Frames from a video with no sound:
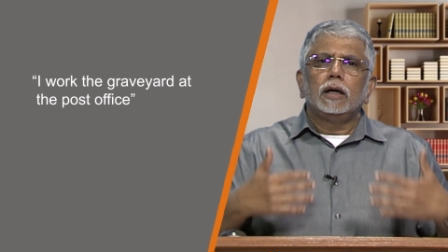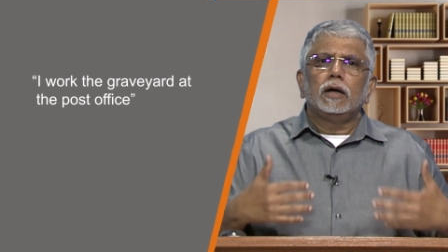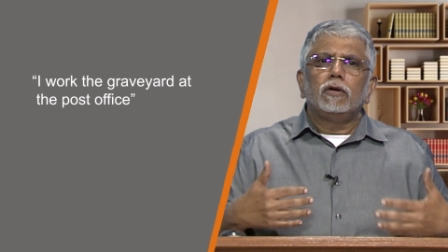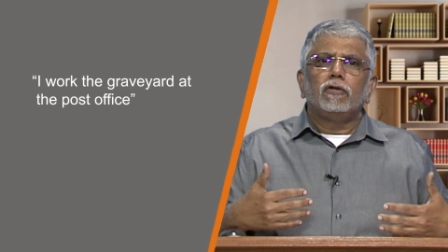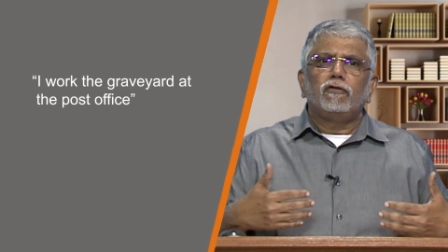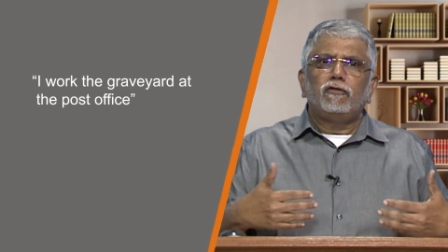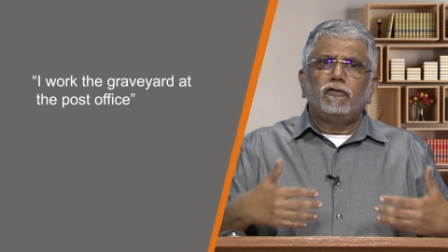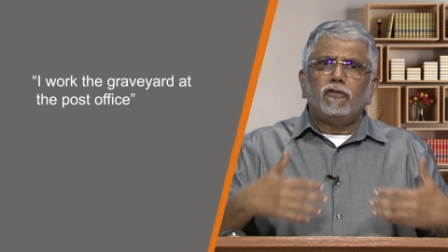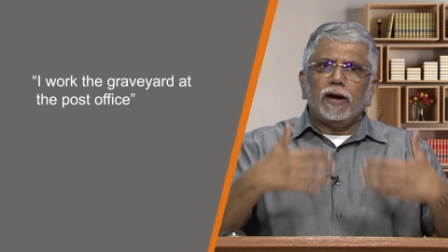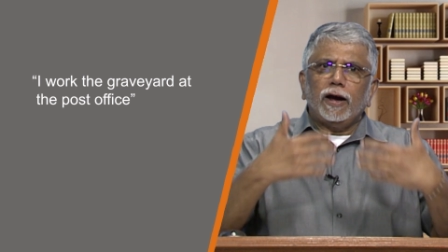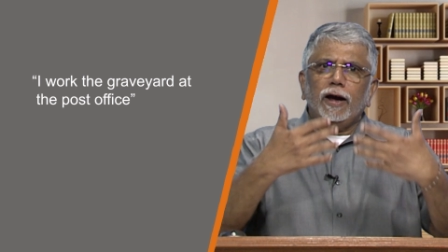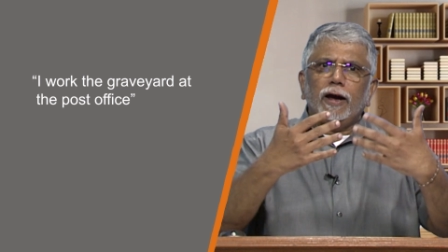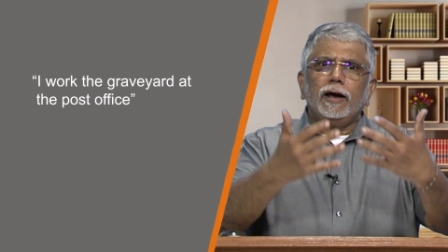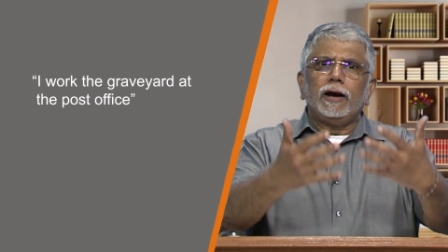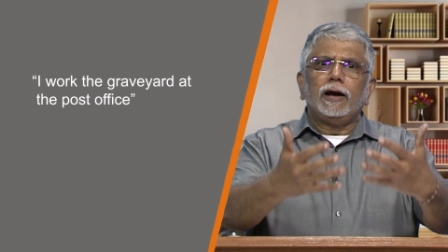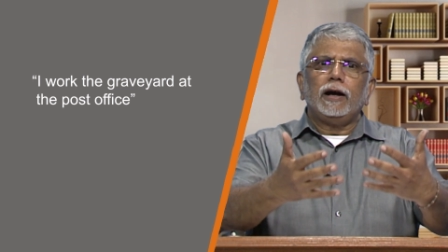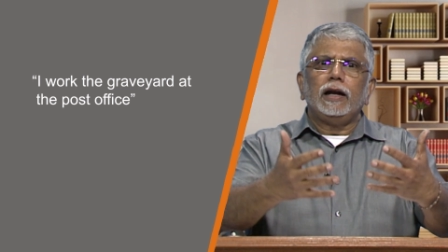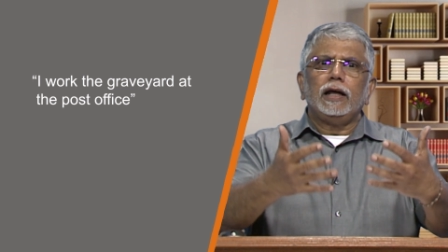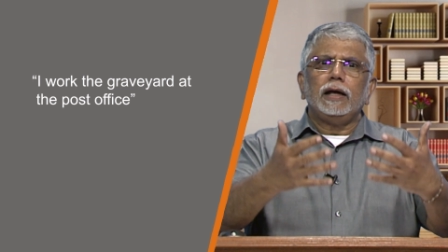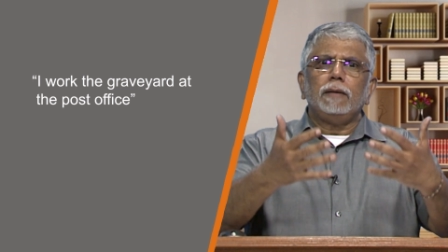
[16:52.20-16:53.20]

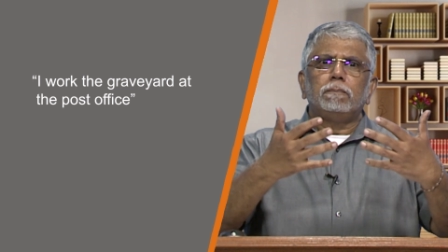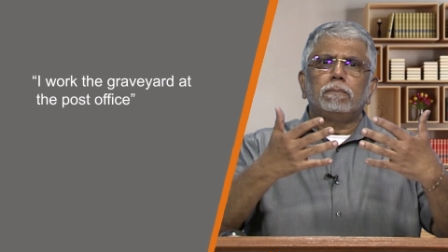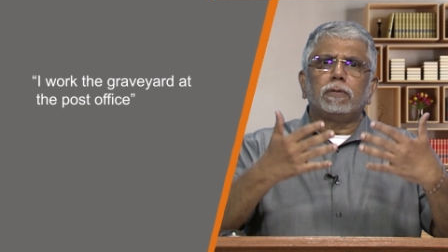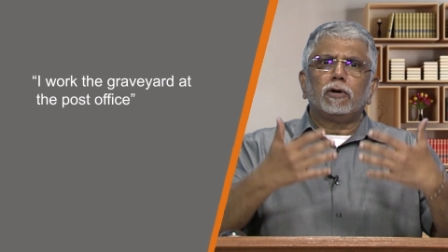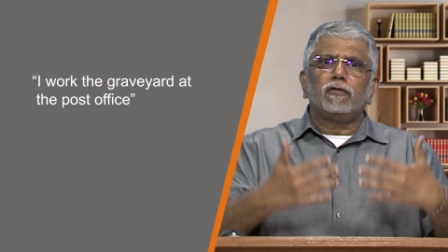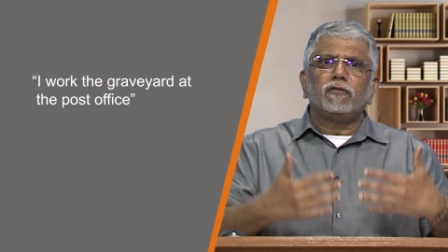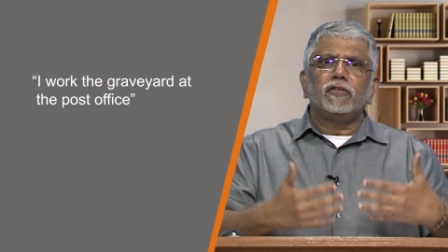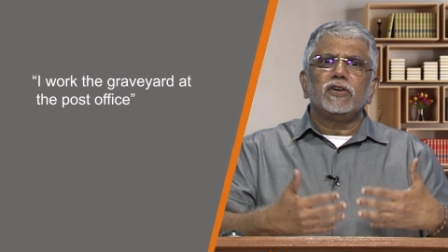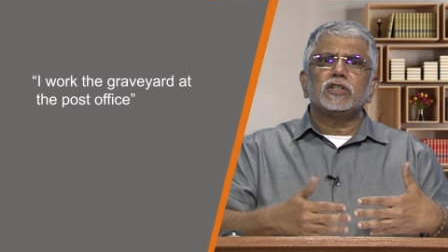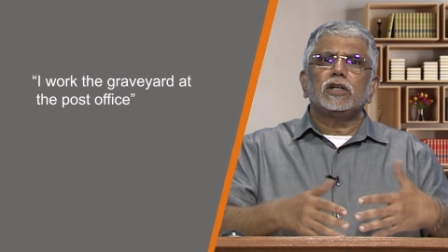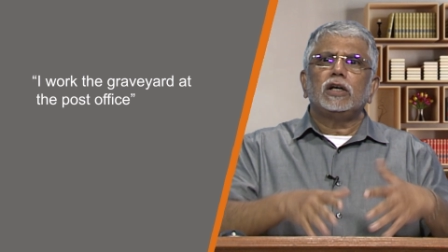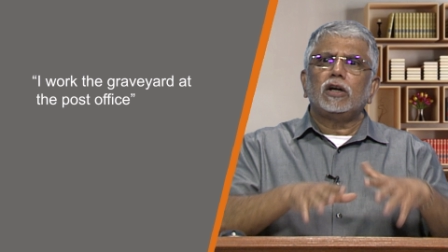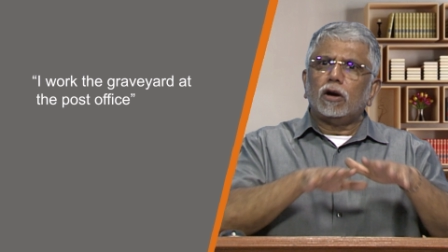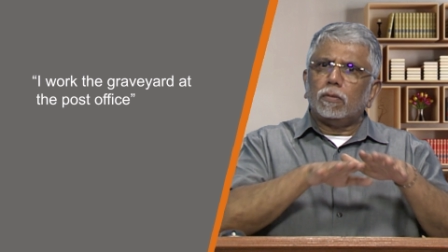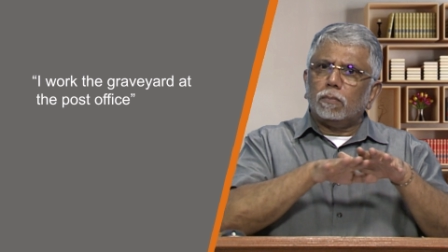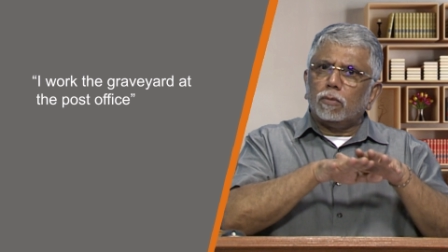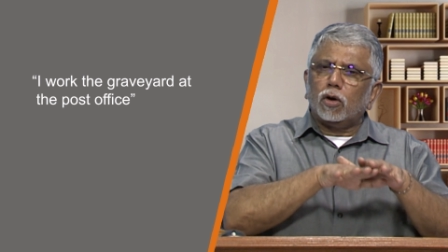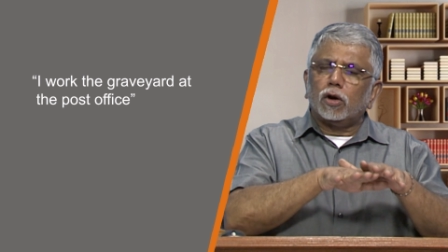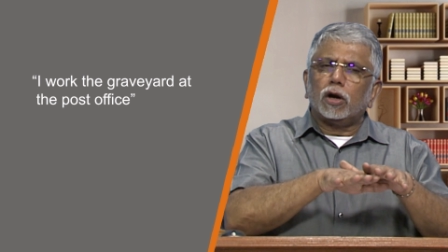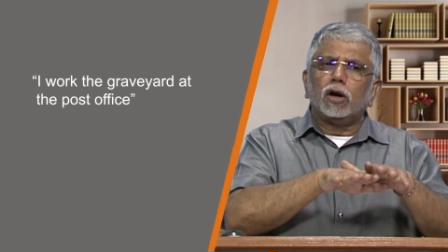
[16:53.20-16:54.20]
fairly proficient or
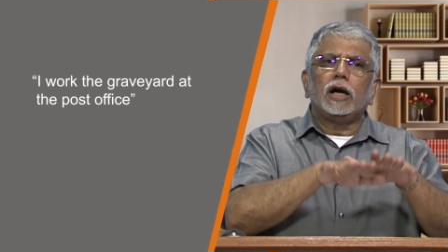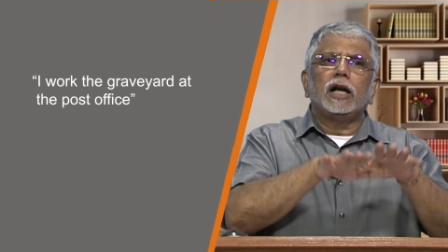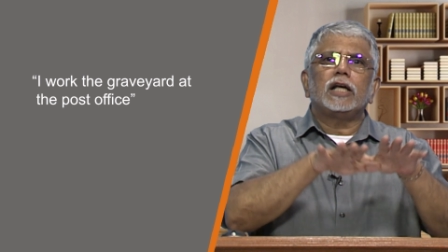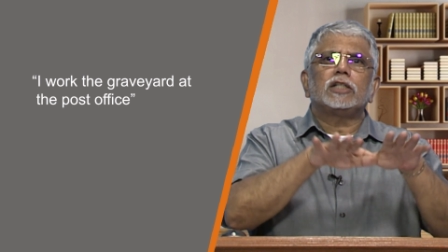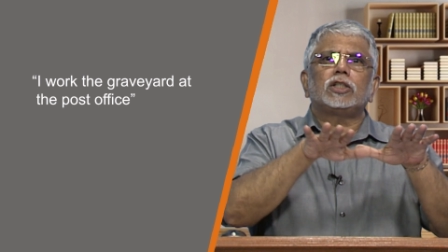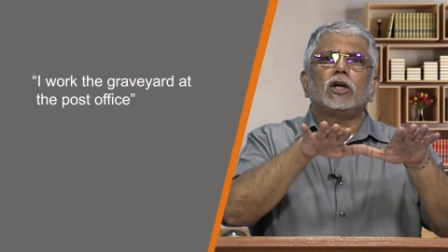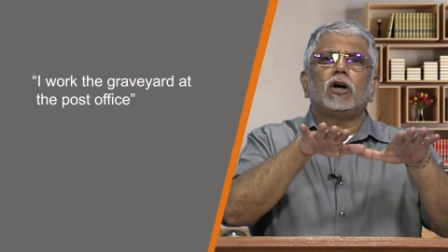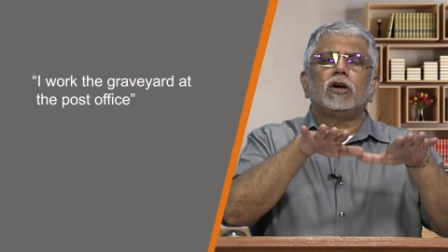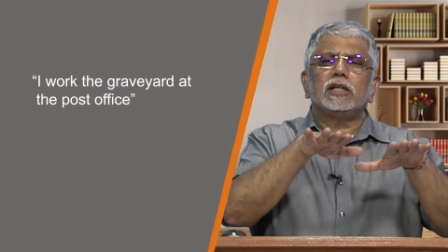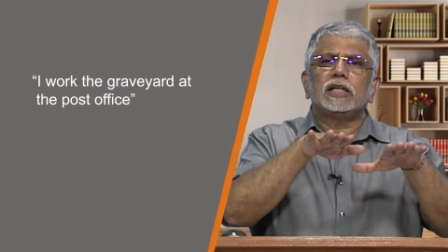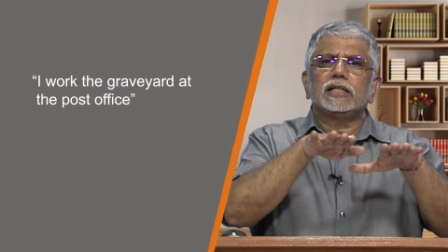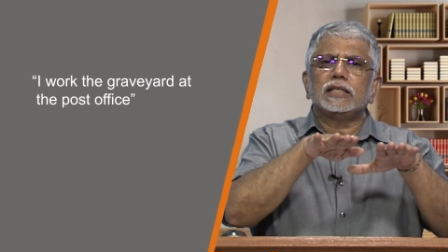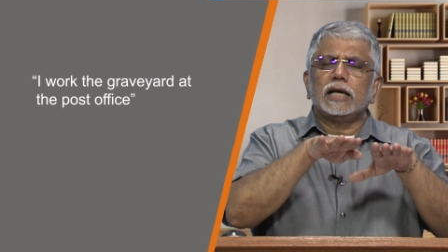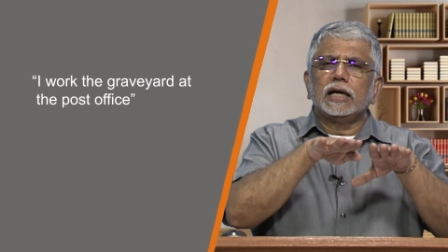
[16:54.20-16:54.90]
more or less on the,